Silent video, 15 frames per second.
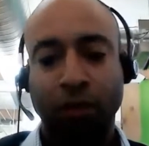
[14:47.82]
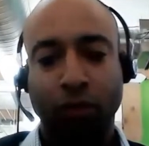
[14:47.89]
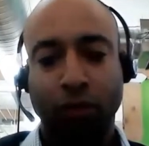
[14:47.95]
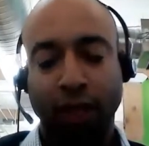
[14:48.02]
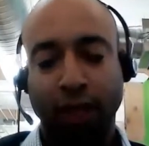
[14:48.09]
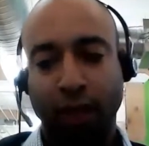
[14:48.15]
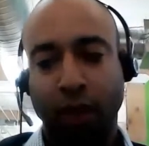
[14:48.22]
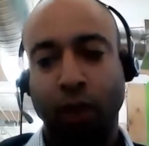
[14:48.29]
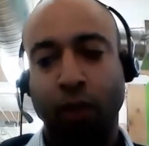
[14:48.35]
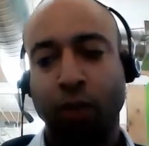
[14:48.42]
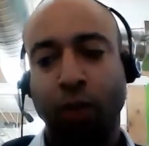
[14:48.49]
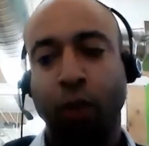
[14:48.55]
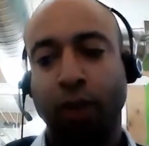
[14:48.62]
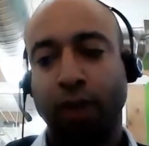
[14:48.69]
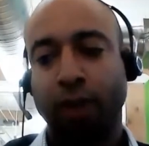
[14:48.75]
write that code to
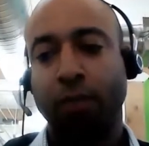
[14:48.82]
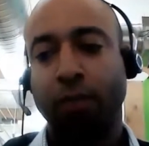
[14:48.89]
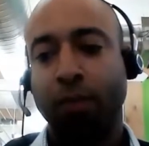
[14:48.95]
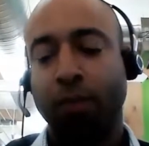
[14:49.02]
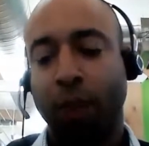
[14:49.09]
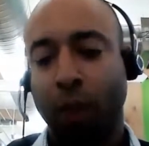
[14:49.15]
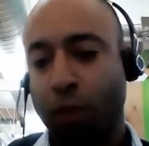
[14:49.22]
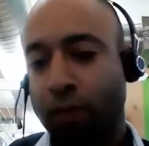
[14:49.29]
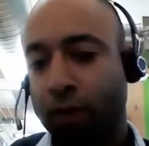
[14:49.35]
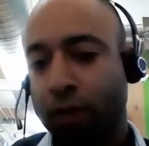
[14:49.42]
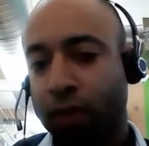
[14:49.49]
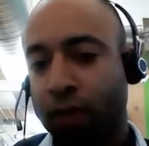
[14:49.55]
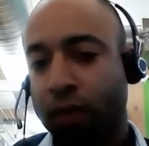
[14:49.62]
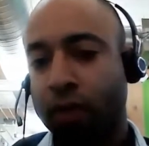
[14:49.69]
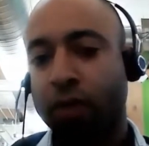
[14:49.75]
work in both
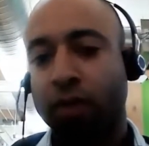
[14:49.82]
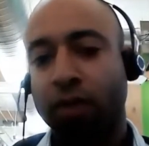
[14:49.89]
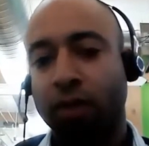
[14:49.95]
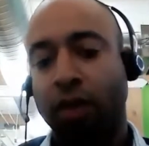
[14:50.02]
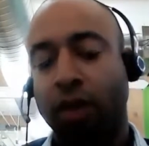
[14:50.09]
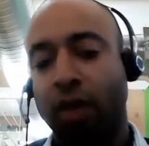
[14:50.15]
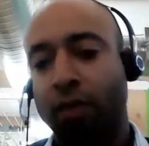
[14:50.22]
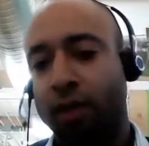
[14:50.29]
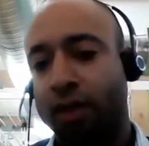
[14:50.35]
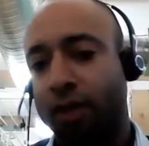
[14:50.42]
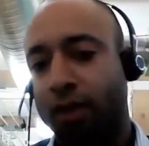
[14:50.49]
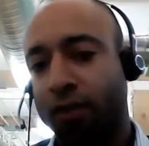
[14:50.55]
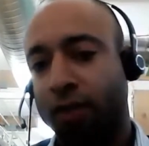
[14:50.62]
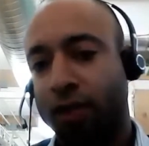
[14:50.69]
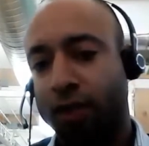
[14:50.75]
is
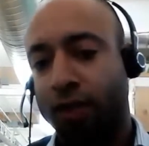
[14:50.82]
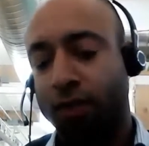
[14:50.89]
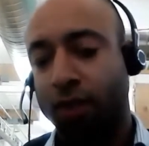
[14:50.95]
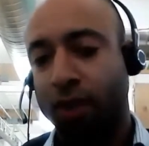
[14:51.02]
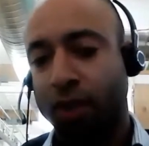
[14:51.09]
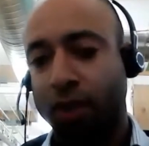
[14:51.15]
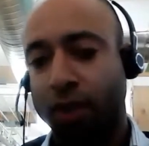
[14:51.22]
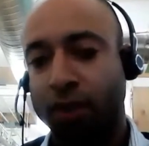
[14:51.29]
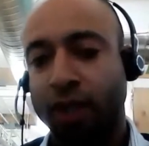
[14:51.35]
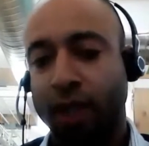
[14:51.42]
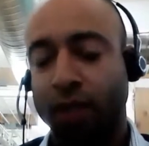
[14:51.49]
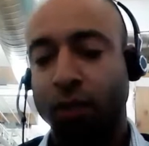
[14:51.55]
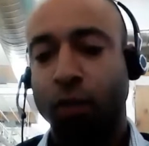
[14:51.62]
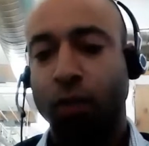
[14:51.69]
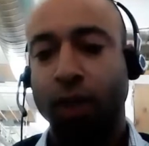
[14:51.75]
definitely something that
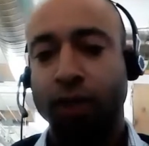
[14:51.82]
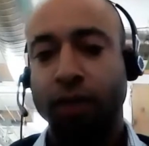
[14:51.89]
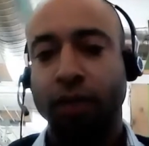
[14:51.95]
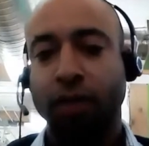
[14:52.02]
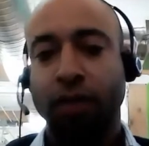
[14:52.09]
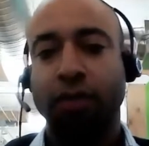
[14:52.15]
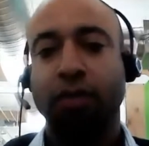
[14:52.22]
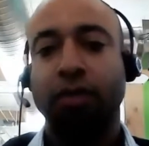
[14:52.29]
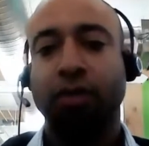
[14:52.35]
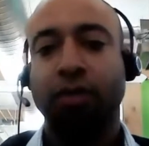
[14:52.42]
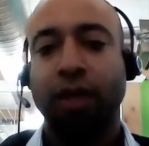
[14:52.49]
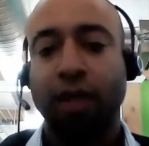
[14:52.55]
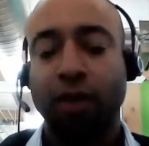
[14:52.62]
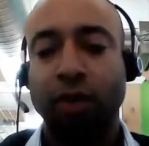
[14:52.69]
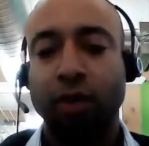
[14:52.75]
takes a while to
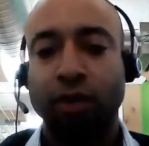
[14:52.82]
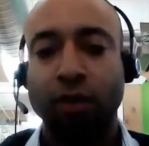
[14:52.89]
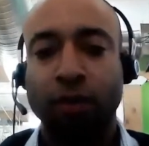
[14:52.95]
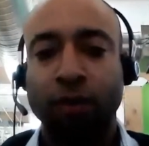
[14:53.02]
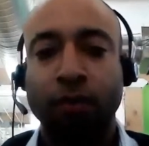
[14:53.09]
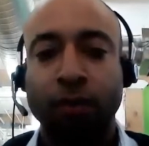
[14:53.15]
get used to.